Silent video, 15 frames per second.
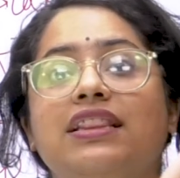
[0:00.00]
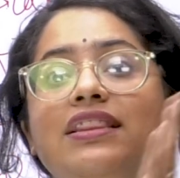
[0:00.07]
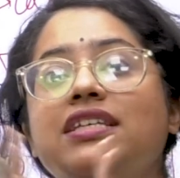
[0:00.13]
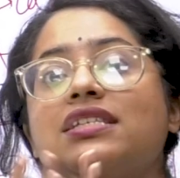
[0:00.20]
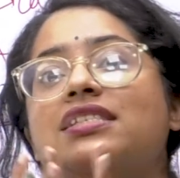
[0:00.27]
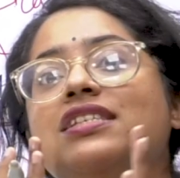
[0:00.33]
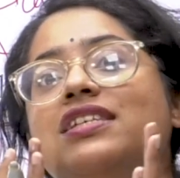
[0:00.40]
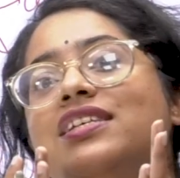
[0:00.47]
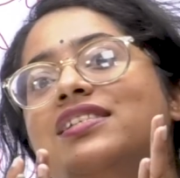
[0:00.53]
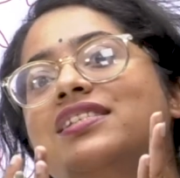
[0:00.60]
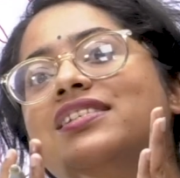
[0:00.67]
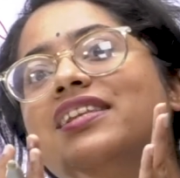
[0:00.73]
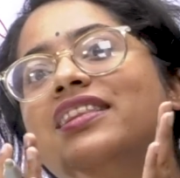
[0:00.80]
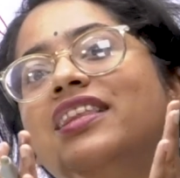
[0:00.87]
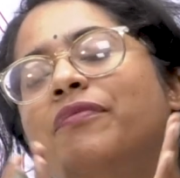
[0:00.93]
This
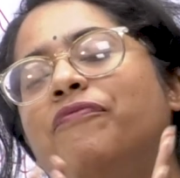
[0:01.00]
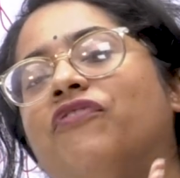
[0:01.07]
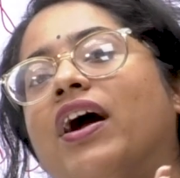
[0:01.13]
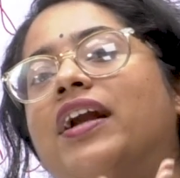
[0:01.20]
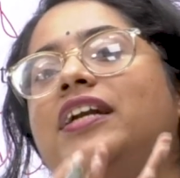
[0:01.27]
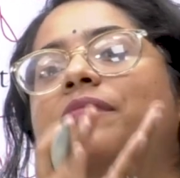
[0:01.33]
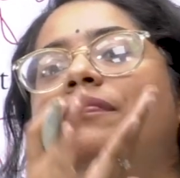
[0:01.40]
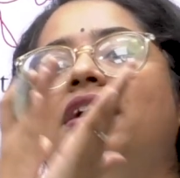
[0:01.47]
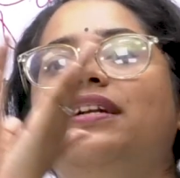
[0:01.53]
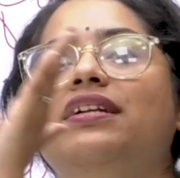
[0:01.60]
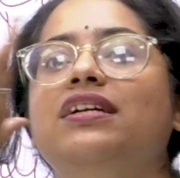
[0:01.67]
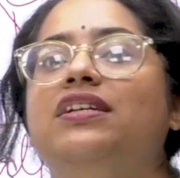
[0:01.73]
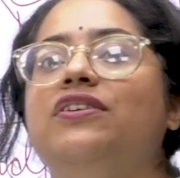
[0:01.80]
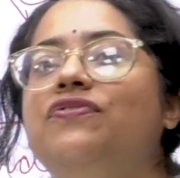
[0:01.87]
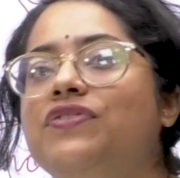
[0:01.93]
is the
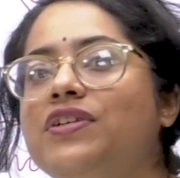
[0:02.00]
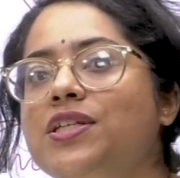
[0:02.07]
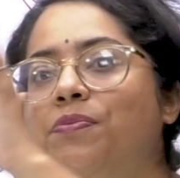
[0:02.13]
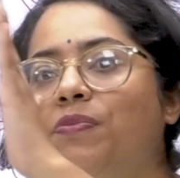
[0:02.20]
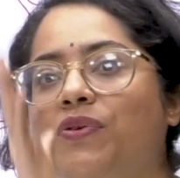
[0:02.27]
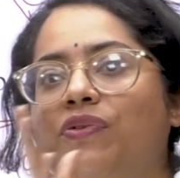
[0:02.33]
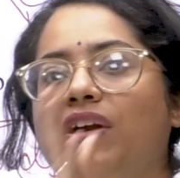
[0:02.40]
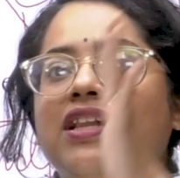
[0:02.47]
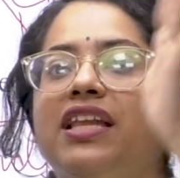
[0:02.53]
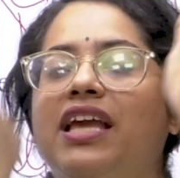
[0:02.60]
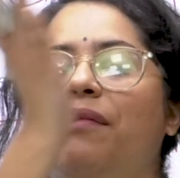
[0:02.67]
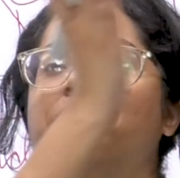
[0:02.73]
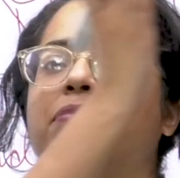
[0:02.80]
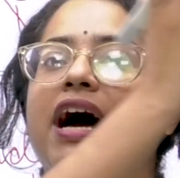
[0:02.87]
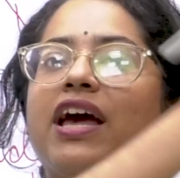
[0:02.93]
fundamental difference between the
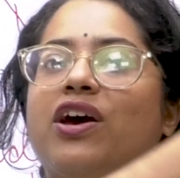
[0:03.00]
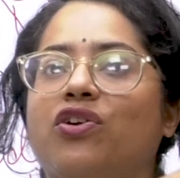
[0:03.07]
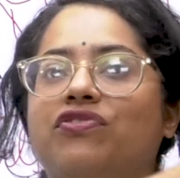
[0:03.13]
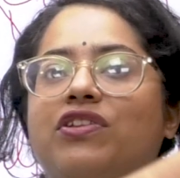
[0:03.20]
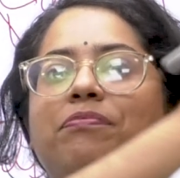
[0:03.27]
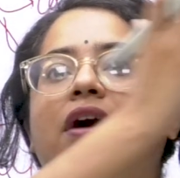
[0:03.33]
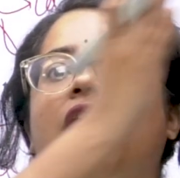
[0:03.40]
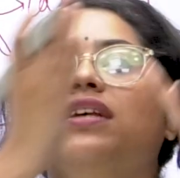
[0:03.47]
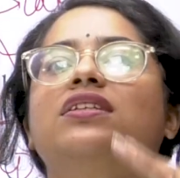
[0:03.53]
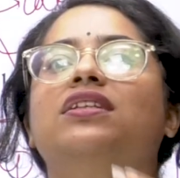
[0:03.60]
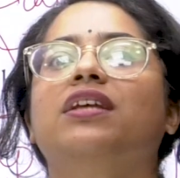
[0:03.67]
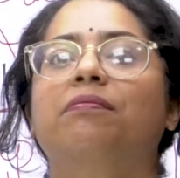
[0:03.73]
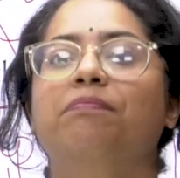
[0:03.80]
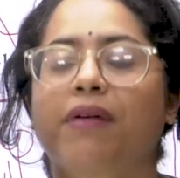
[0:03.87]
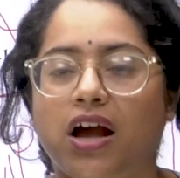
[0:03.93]
empire of the past and
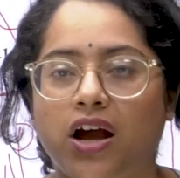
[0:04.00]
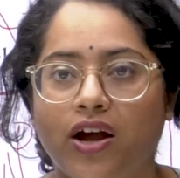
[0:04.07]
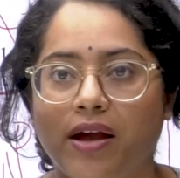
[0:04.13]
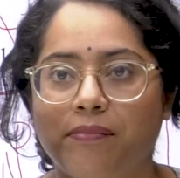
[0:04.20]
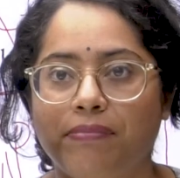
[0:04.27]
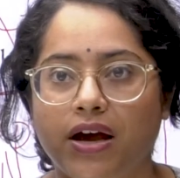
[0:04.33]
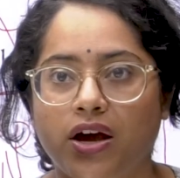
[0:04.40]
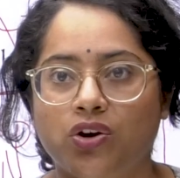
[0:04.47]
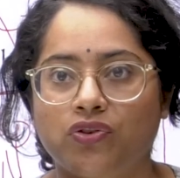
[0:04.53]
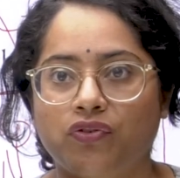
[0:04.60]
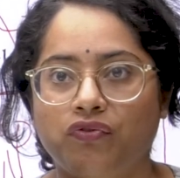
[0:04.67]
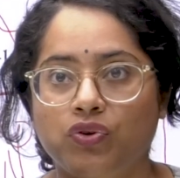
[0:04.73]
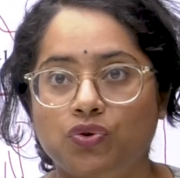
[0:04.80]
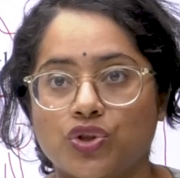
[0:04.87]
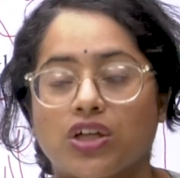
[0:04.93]
the empire of the
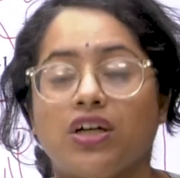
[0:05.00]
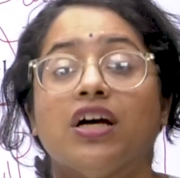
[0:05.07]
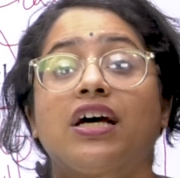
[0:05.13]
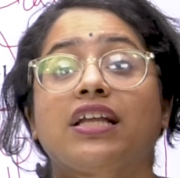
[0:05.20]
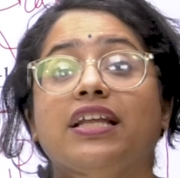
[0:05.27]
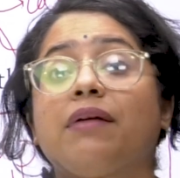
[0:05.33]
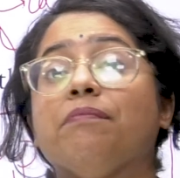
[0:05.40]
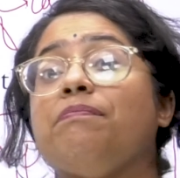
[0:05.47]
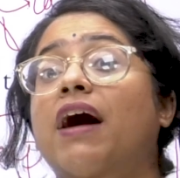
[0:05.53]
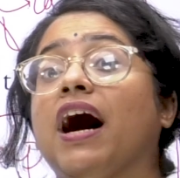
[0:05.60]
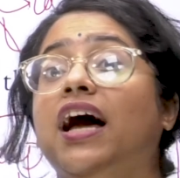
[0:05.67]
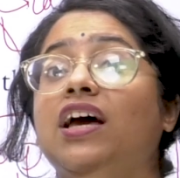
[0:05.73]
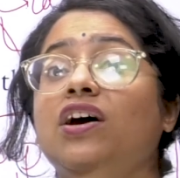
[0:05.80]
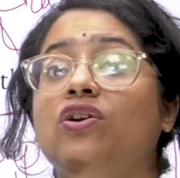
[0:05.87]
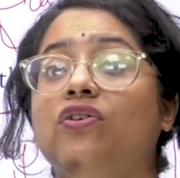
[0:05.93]
future. The
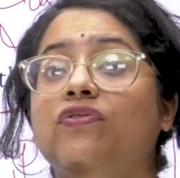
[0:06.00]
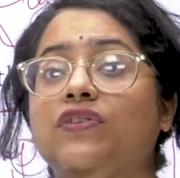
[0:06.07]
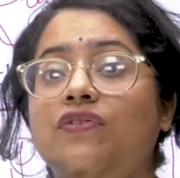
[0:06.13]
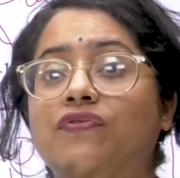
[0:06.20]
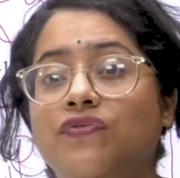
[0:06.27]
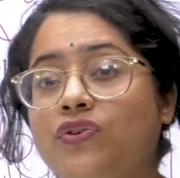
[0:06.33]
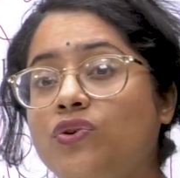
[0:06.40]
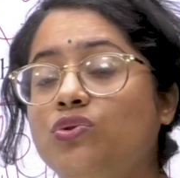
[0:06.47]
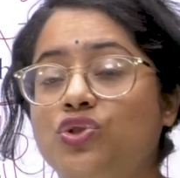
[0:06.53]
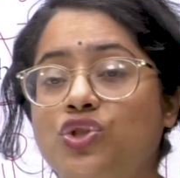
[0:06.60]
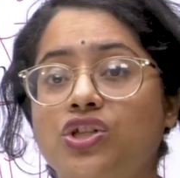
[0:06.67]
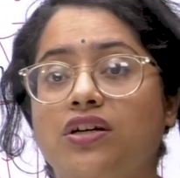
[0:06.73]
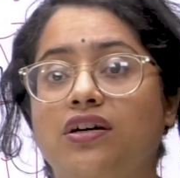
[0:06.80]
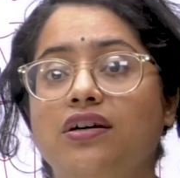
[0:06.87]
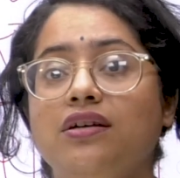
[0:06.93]
empire of the
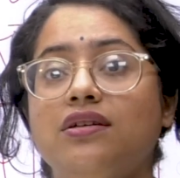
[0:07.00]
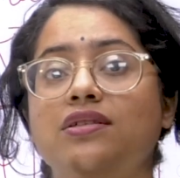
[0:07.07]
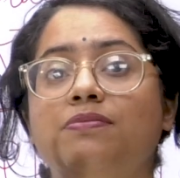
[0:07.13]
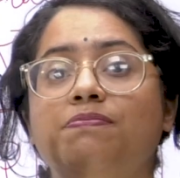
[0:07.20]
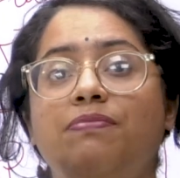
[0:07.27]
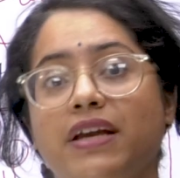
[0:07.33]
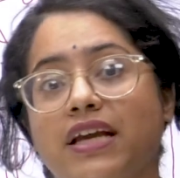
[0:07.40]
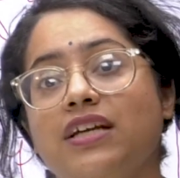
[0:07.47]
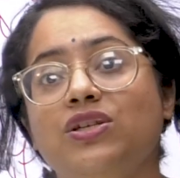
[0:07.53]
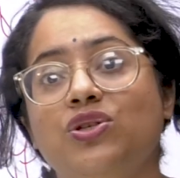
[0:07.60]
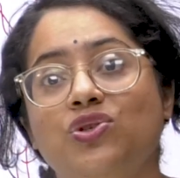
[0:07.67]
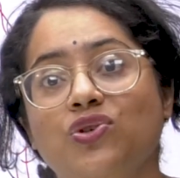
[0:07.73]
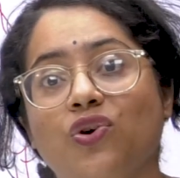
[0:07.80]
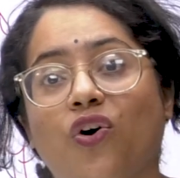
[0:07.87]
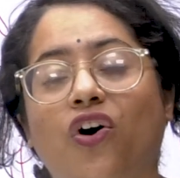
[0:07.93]
future is
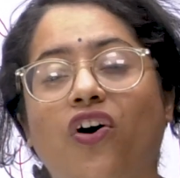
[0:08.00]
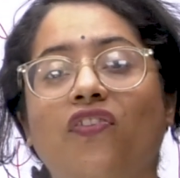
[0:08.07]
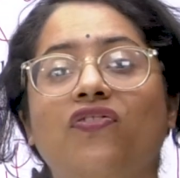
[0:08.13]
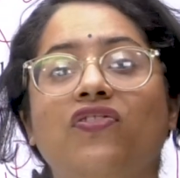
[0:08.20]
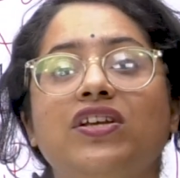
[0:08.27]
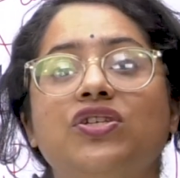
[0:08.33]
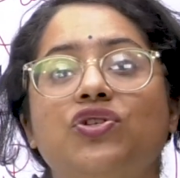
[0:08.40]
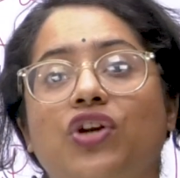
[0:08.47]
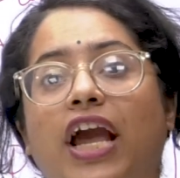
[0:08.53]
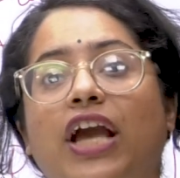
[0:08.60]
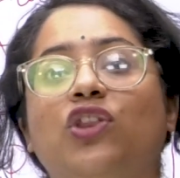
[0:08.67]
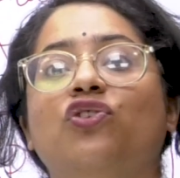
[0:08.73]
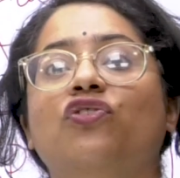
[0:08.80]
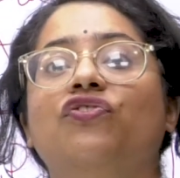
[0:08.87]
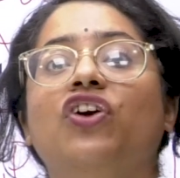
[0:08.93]
based on the
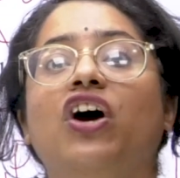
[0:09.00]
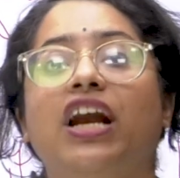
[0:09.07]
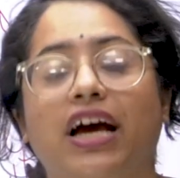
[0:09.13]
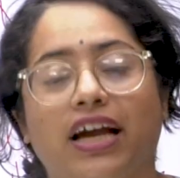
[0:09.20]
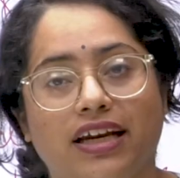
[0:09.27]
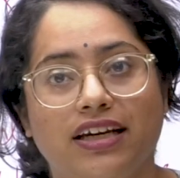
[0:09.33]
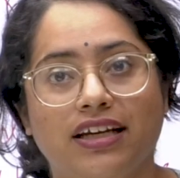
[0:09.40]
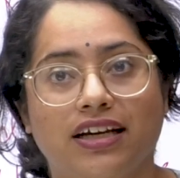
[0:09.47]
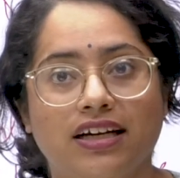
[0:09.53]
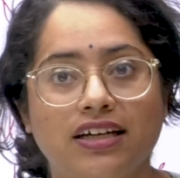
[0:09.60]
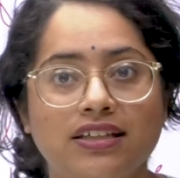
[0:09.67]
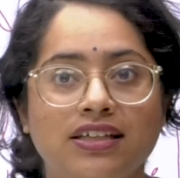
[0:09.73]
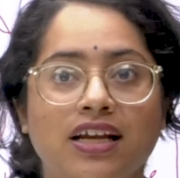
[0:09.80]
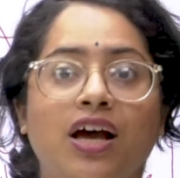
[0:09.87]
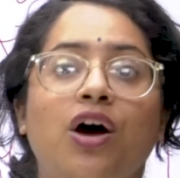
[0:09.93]
strength of your
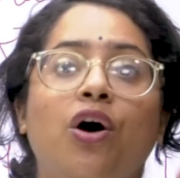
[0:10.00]
ideas.